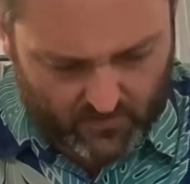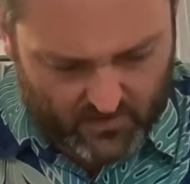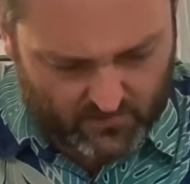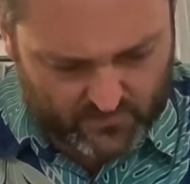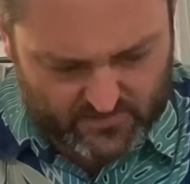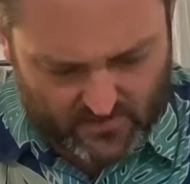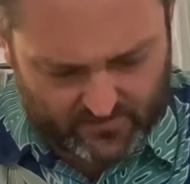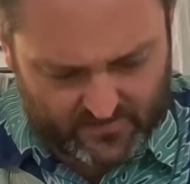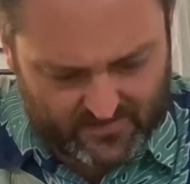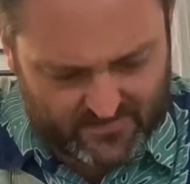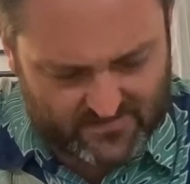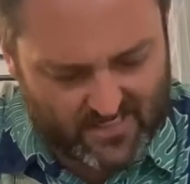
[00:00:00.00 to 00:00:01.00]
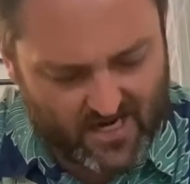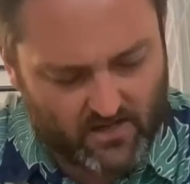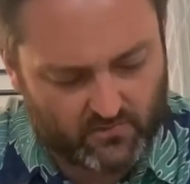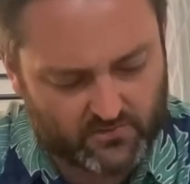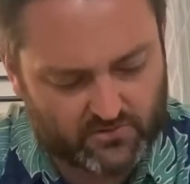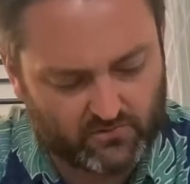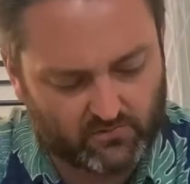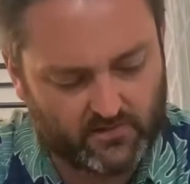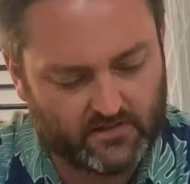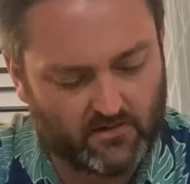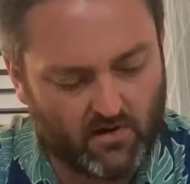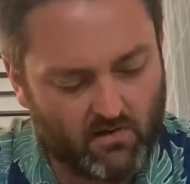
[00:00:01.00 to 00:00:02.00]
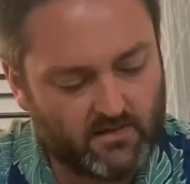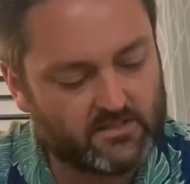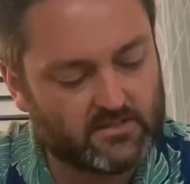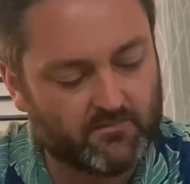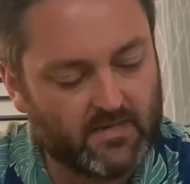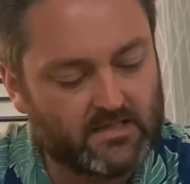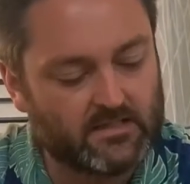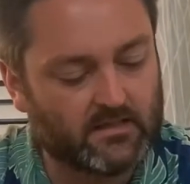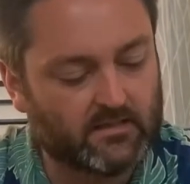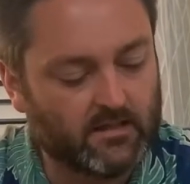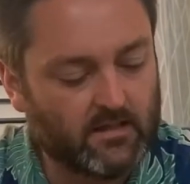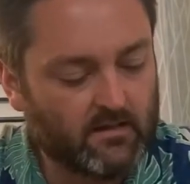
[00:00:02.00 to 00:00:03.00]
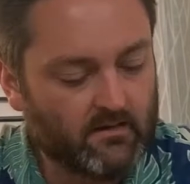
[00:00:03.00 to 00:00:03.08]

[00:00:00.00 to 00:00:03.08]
There was nothing in his house nor in all his dominion